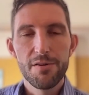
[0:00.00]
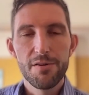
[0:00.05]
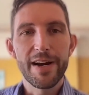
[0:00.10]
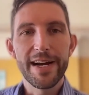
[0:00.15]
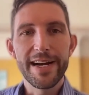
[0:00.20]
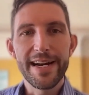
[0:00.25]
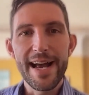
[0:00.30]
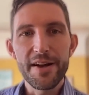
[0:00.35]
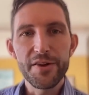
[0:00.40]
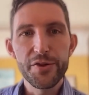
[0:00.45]

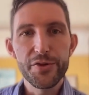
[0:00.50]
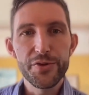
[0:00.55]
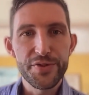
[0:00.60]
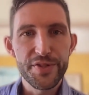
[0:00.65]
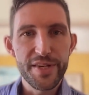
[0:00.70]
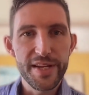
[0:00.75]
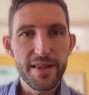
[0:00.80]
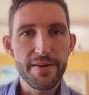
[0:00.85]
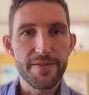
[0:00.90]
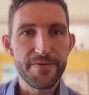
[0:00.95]
Right now, you
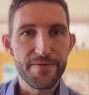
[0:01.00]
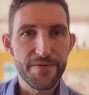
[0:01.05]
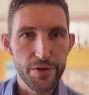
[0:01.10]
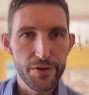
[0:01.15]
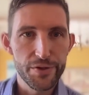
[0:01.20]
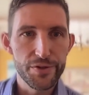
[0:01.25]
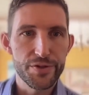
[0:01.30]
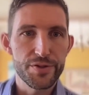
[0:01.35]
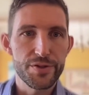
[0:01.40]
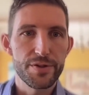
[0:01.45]
see the
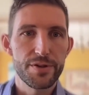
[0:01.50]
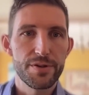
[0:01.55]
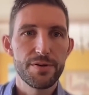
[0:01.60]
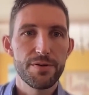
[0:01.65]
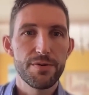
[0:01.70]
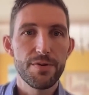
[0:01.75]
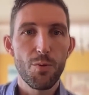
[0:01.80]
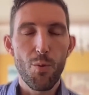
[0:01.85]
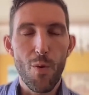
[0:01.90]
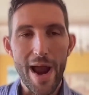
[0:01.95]
first
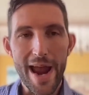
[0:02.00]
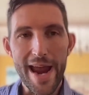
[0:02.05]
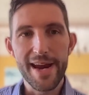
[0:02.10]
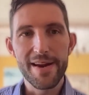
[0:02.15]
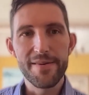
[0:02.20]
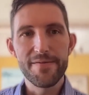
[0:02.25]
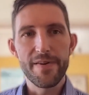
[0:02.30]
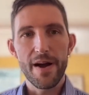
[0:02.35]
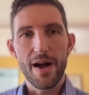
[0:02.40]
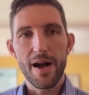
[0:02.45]

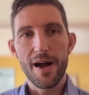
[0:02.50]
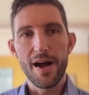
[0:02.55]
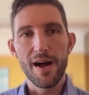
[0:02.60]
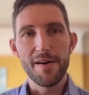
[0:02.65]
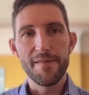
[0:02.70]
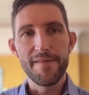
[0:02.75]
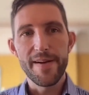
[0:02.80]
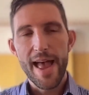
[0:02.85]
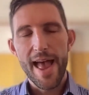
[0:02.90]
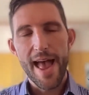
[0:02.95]
wave
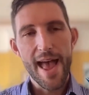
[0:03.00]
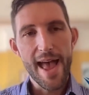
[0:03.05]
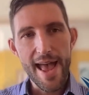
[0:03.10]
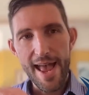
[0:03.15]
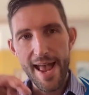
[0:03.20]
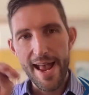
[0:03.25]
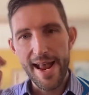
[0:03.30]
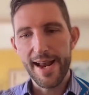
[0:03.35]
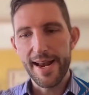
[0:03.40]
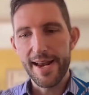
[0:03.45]
of,
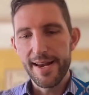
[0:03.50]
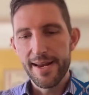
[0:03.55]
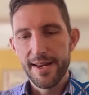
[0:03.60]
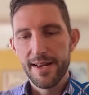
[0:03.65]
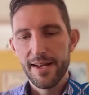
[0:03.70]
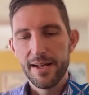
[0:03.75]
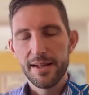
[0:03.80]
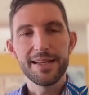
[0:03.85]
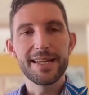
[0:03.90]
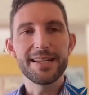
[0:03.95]
hey,
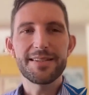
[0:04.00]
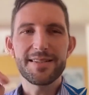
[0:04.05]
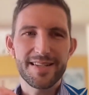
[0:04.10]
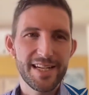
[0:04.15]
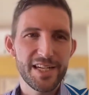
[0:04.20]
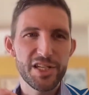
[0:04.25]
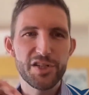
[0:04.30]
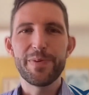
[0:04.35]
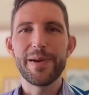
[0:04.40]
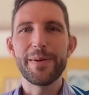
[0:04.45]
let's
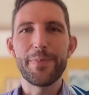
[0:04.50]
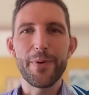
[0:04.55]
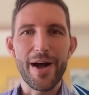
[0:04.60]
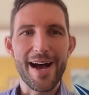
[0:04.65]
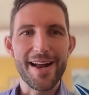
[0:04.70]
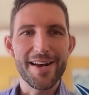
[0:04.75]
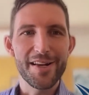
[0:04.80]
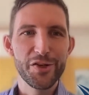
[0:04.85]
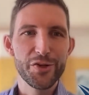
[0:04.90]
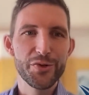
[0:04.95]
teach people
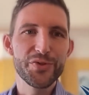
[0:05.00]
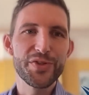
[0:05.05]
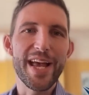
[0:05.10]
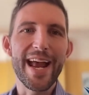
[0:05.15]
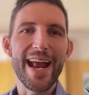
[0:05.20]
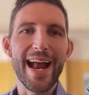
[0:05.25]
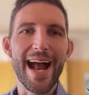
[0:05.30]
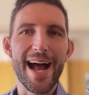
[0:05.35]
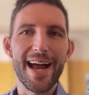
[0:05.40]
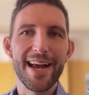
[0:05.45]
how to use
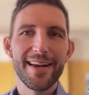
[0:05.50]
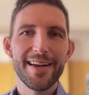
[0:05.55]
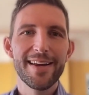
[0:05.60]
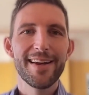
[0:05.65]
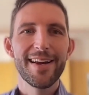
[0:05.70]
AI.